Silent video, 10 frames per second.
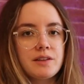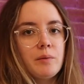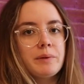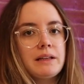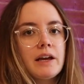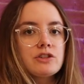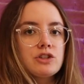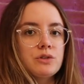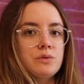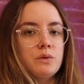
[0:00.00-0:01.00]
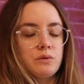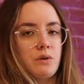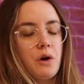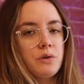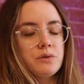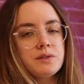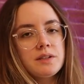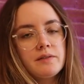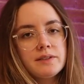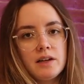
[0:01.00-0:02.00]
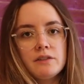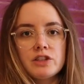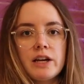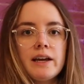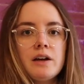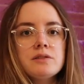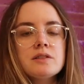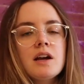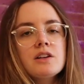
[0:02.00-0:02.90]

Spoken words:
there'll be like 2 rows of self-checkouts.